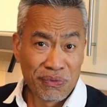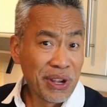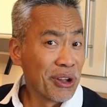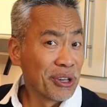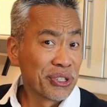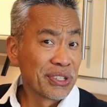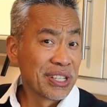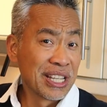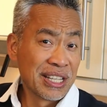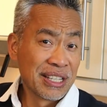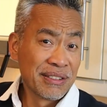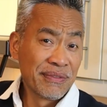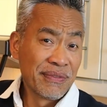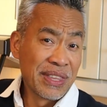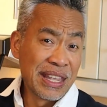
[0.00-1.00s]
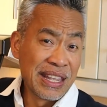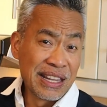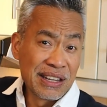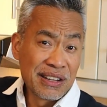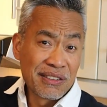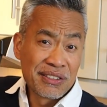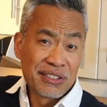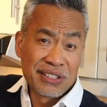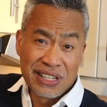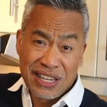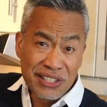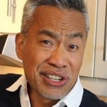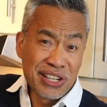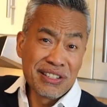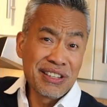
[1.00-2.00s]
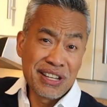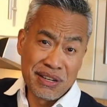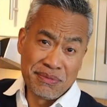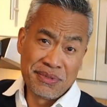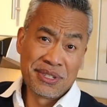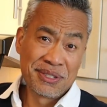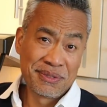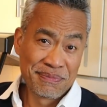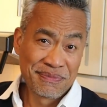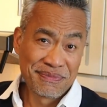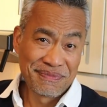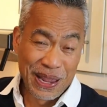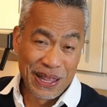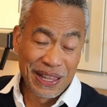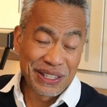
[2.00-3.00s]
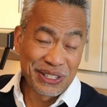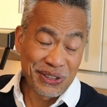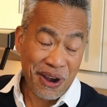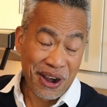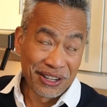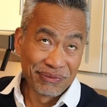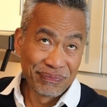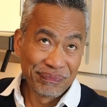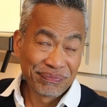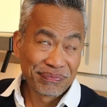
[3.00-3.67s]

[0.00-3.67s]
We also give kitchen tips. Let's start.